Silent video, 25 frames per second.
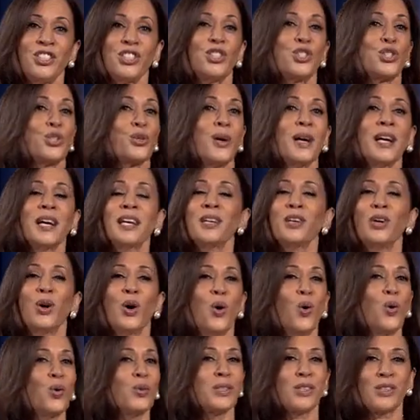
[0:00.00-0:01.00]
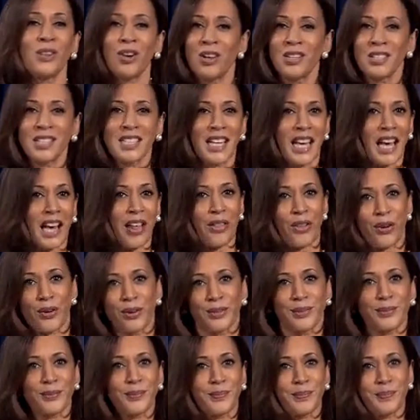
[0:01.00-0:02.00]
just trying to hold it all
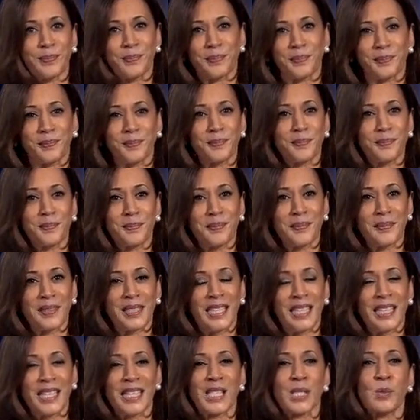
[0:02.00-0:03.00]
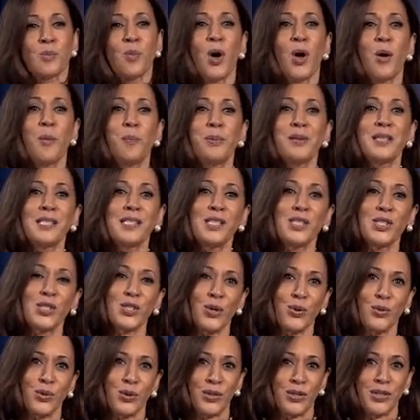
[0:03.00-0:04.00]
together. The small business
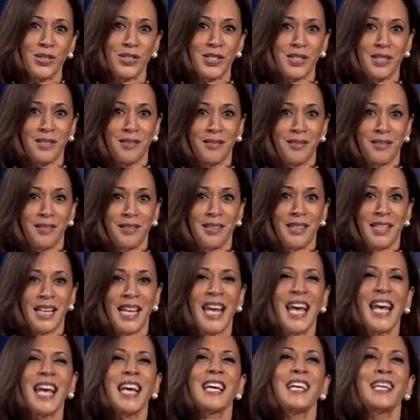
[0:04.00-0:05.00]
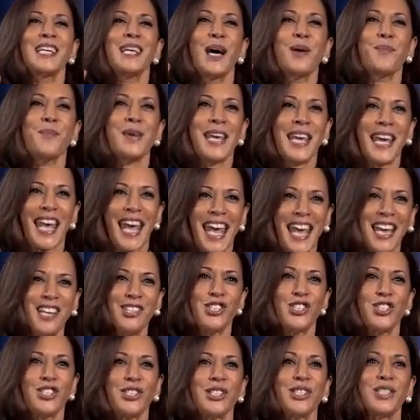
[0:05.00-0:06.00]
owners, economic
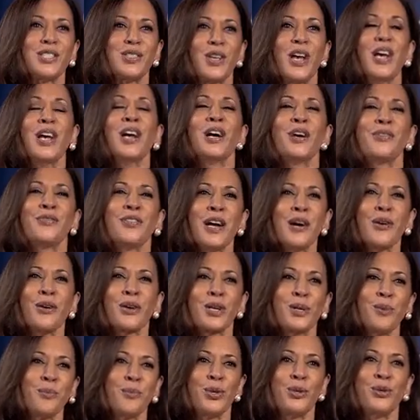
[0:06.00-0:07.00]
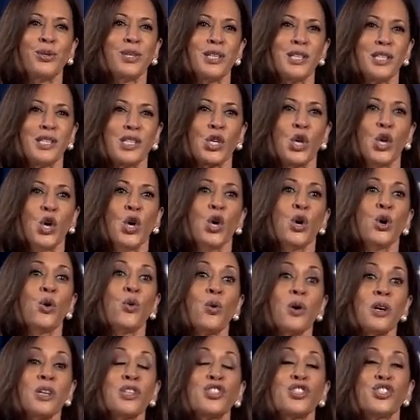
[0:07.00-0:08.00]
engines of our communities
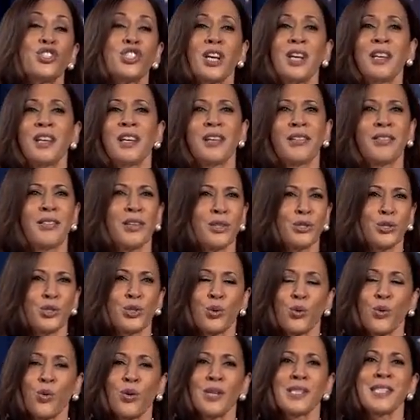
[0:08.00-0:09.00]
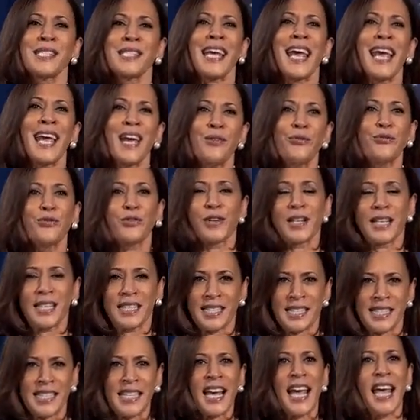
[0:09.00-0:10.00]
who are shutting their doors every
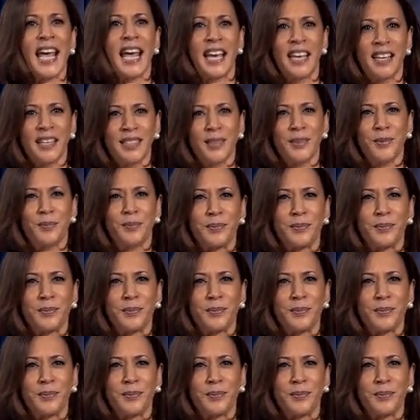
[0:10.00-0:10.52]
day.